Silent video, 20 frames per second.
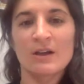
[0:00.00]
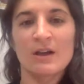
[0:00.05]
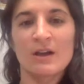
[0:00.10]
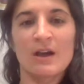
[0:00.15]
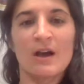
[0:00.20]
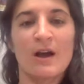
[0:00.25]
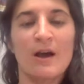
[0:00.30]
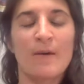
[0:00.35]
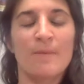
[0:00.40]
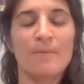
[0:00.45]

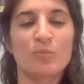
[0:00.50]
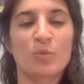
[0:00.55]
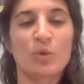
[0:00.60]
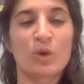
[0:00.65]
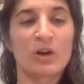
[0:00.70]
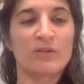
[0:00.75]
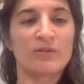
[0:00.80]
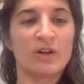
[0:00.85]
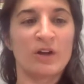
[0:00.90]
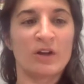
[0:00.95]
what
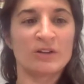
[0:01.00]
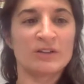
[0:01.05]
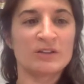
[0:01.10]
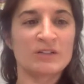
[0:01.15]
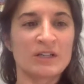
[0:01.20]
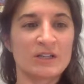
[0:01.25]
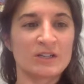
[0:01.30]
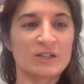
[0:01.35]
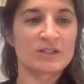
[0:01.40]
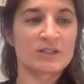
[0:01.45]
our
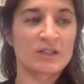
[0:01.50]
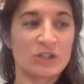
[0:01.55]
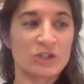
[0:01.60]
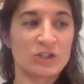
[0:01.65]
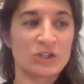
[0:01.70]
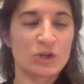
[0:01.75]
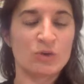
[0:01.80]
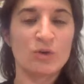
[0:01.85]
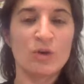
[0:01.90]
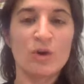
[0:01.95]
volunteers can
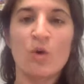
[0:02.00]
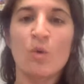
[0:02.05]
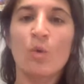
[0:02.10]
do?